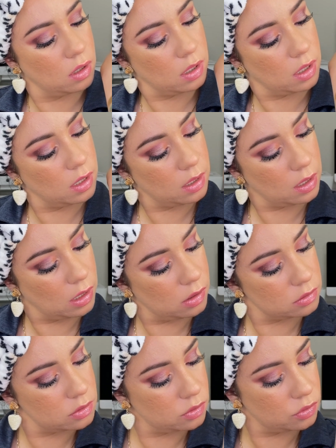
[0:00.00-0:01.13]
And
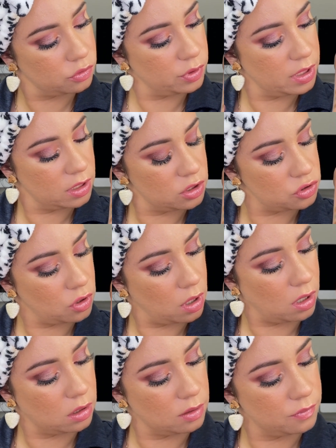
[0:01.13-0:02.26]
also greenish
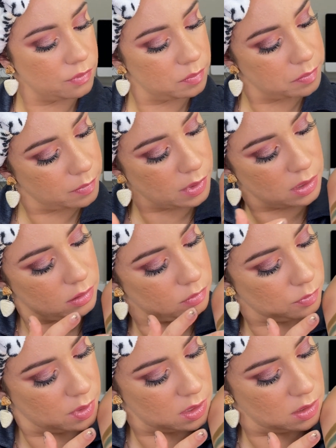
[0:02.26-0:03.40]
olive, but
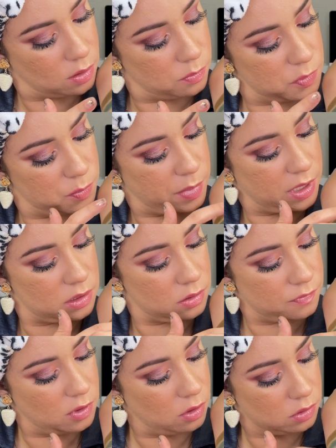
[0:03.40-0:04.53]
with some specks
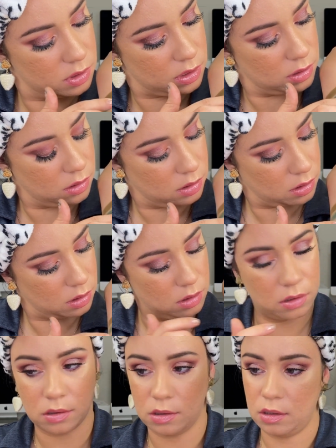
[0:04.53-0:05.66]
of gold in there.
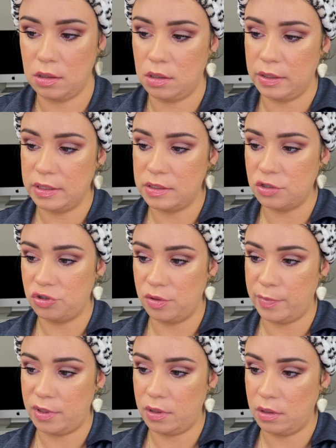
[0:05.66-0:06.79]
It's a
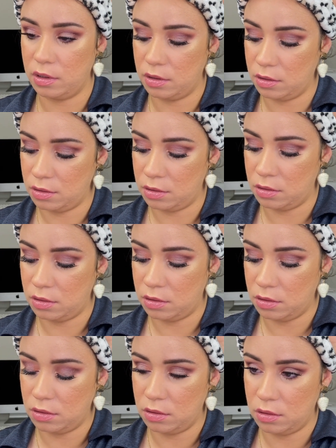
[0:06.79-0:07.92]
shimmer.
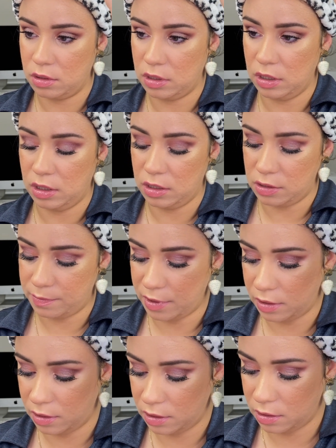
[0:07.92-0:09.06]
And it's
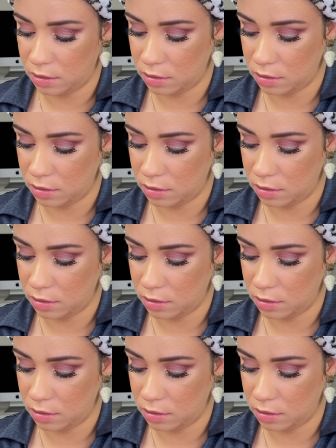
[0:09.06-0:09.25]
pretty.